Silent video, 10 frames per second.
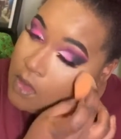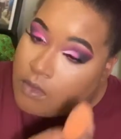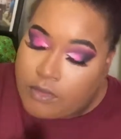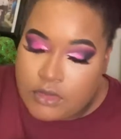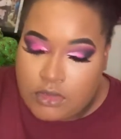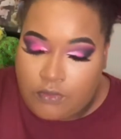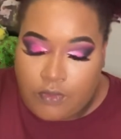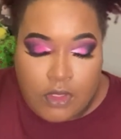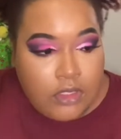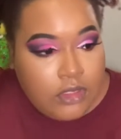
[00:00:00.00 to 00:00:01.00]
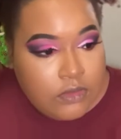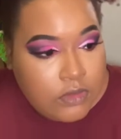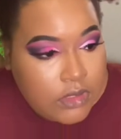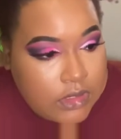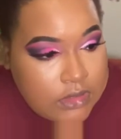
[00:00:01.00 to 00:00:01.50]
But so far it looks
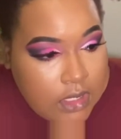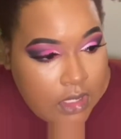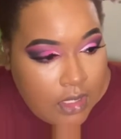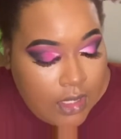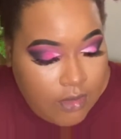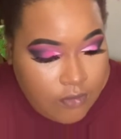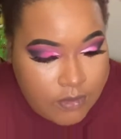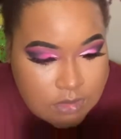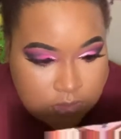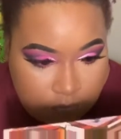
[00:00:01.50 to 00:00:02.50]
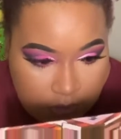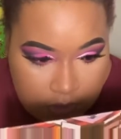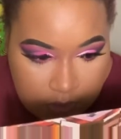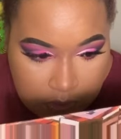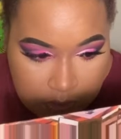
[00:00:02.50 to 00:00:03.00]
really nice. I have a piece of
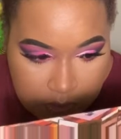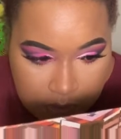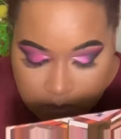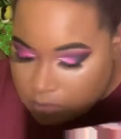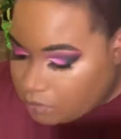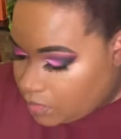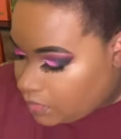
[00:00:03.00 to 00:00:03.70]
hair under my